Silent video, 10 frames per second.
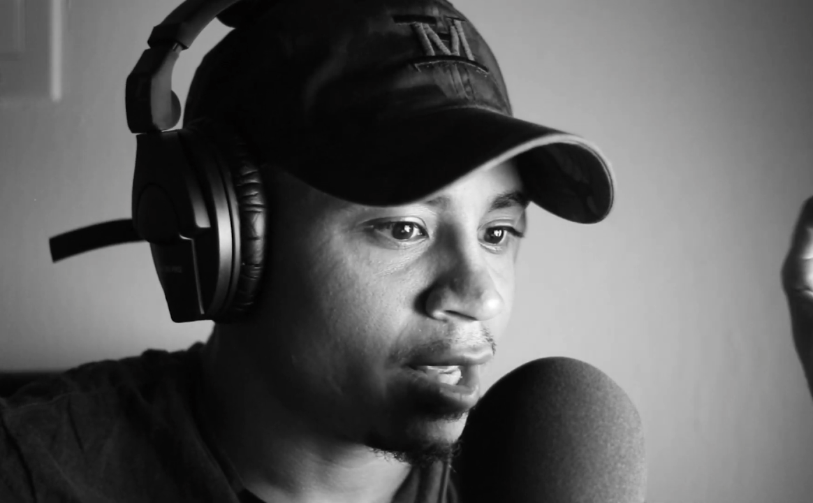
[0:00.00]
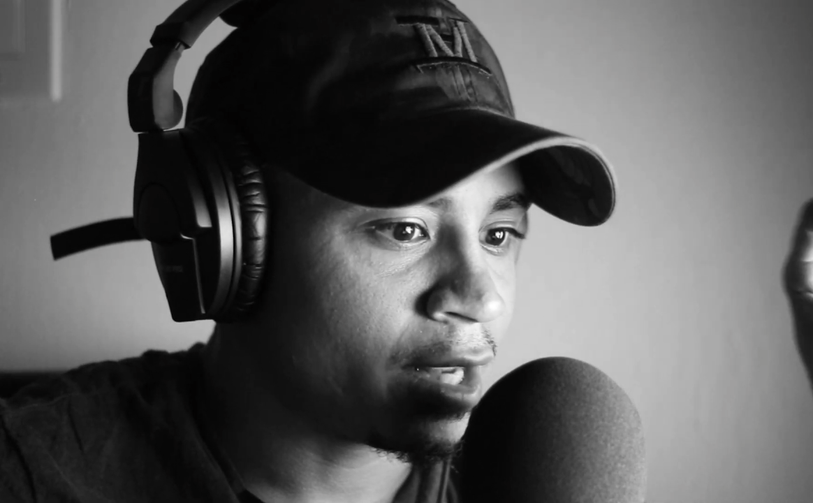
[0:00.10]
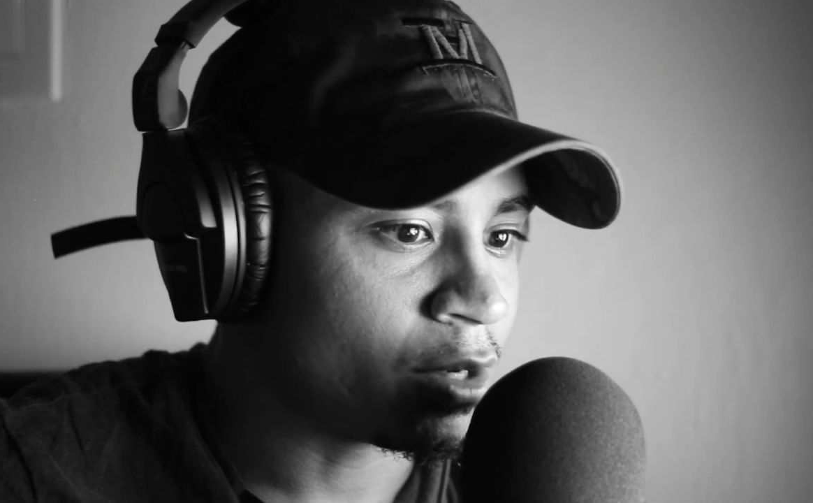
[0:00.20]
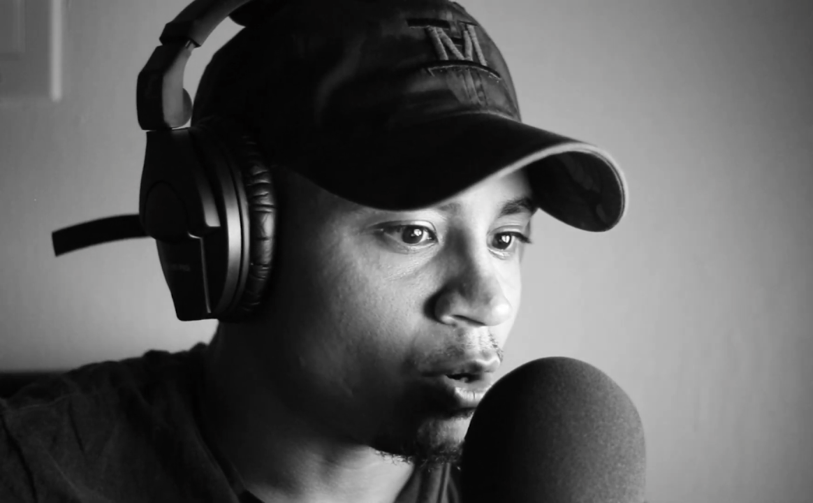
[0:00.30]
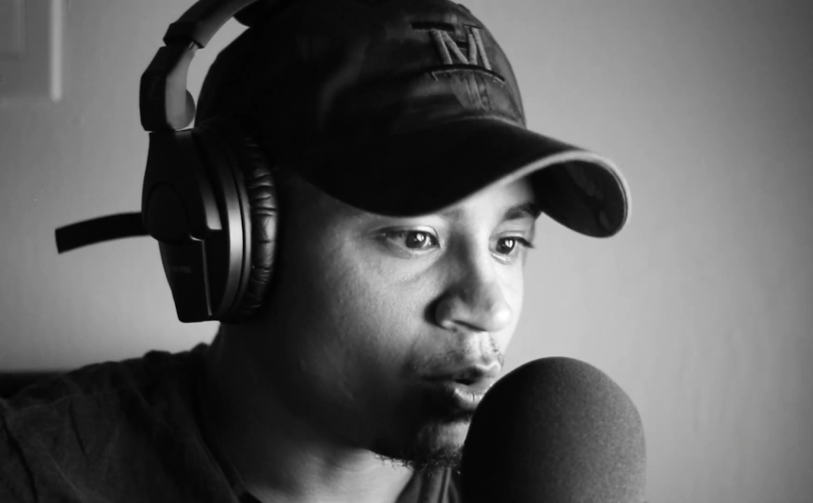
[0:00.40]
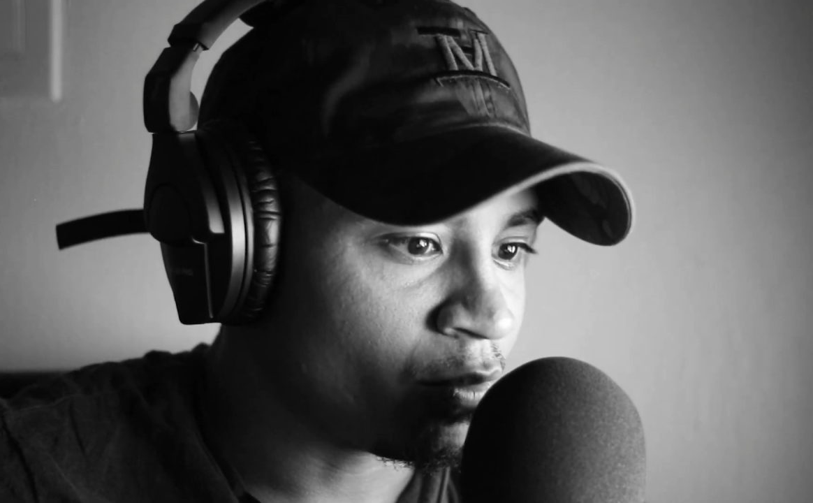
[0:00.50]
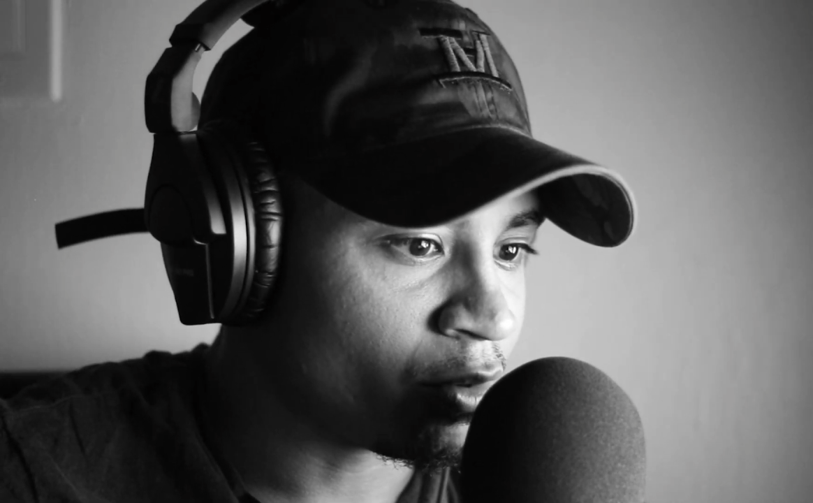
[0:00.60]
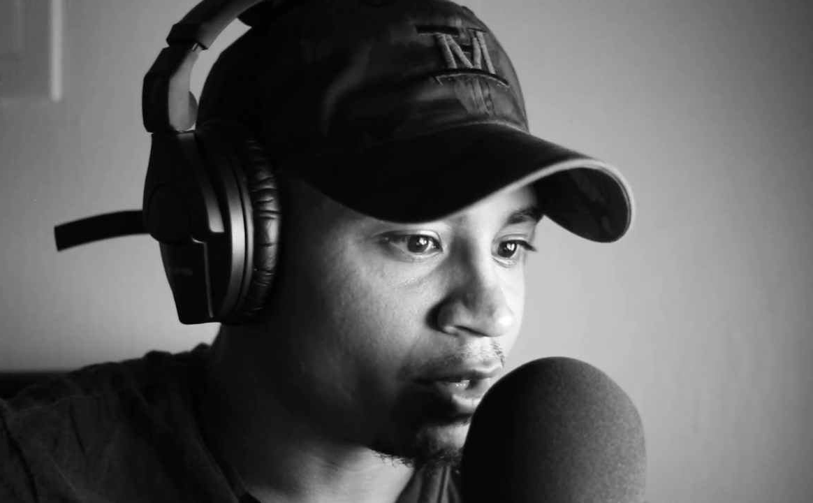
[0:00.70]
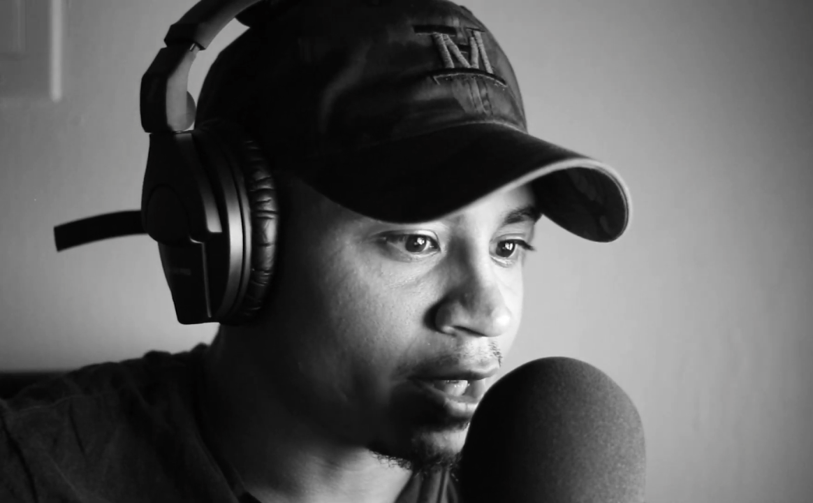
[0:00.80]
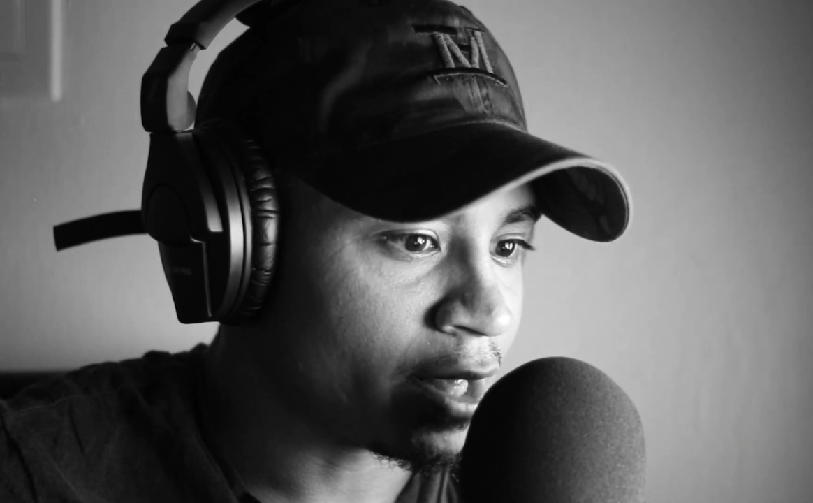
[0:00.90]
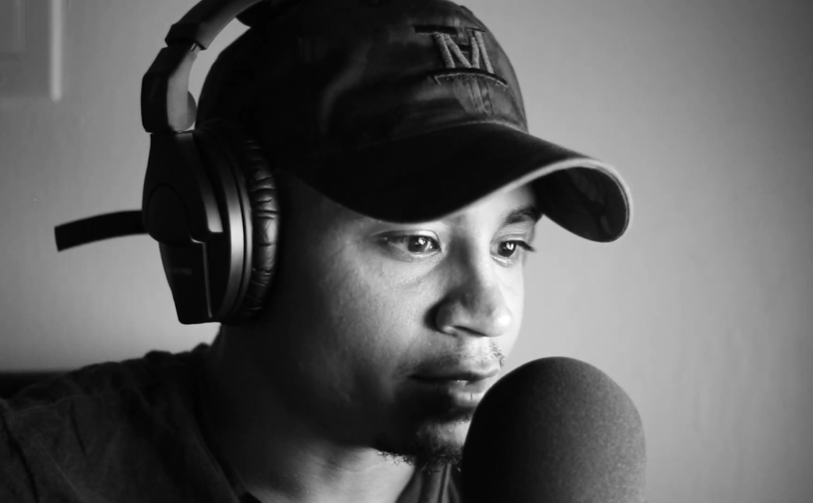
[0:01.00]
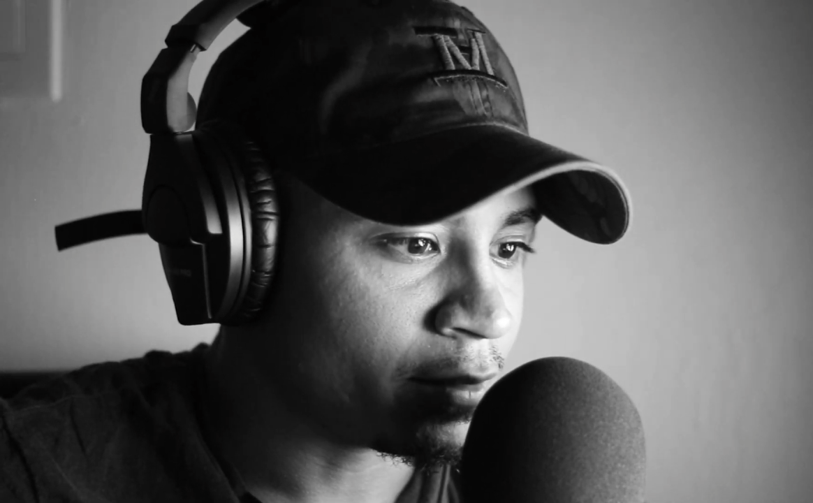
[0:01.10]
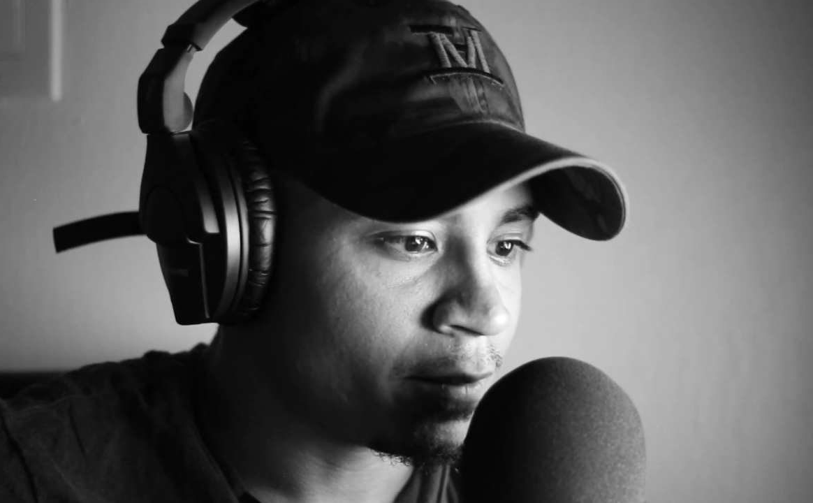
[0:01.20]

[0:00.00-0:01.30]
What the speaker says: and over again.